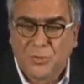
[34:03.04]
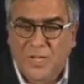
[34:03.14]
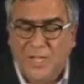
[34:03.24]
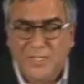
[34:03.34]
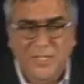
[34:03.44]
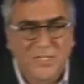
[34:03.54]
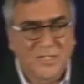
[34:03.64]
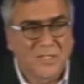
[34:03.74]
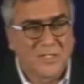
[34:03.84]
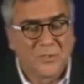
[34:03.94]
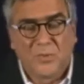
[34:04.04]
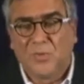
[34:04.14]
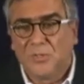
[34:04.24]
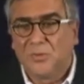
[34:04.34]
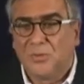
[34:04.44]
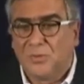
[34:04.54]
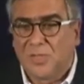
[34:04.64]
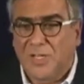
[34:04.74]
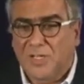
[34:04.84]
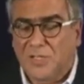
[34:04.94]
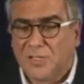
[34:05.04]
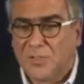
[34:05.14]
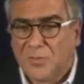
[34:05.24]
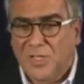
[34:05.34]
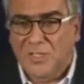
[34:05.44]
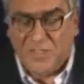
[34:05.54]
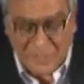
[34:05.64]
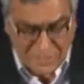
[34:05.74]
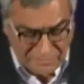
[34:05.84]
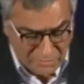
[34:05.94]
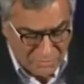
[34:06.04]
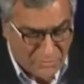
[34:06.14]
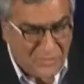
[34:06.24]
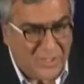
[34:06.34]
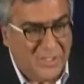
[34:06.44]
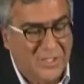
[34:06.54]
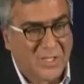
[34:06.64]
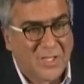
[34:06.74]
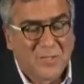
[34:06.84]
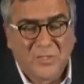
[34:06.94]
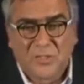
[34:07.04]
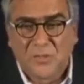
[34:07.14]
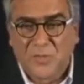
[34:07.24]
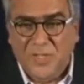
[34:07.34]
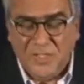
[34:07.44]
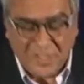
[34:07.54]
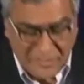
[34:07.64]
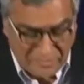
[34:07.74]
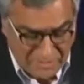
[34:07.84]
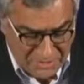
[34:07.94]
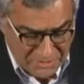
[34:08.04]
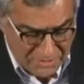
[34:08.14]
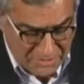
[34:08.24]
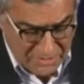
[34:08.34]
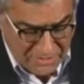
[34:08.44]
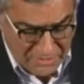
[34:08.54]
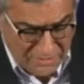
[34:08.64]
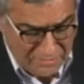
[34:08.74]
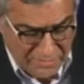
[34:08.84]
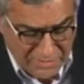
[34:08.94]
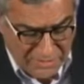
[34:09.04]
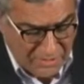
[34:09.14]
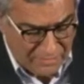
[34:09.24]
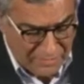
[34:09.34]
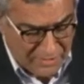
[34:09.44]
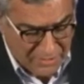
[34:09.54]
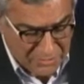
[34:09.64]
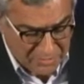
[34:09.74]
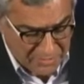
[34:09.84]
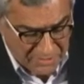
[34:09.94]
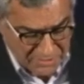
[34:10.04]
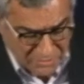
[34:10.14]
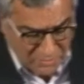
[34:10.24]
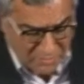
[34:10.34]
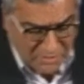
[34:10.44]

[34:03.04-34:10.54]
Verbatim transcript: UK data. We went to the UK. We had data from the UK because we had enough patients there, in fact 11,000 patients